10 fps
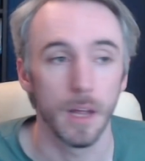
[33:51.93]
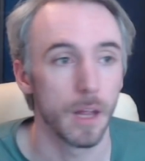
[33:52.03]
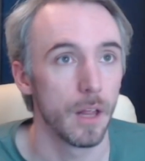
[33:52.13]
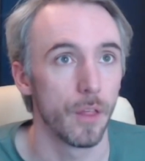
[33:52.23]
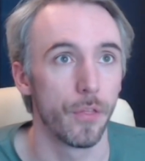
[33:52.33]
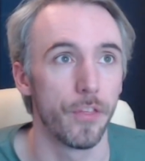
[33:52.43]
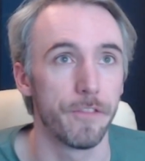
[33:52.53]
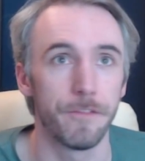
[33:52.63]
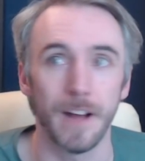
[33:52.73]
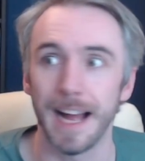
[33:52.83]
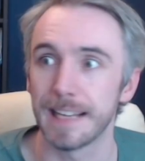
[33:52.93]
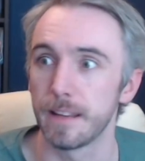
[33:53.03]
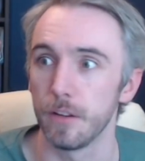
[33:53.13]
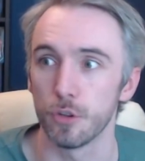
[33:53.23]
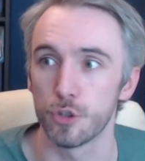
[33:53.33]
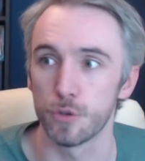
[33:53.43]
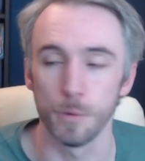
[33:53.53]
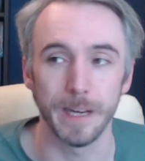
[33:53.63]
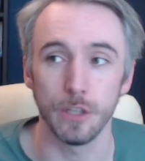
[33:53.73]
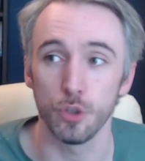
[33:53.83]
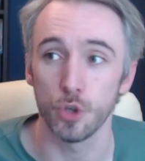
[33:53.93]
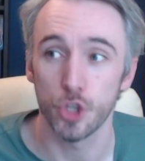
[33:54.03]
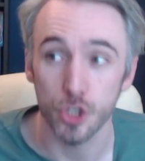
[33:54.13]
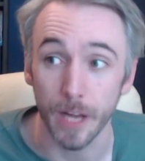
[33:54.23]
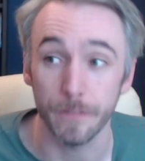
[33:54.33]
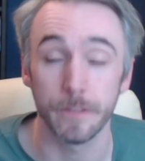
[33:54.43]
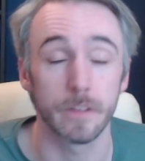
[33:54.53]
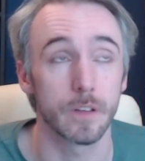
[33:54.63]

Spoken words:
The fact that there's so many new shift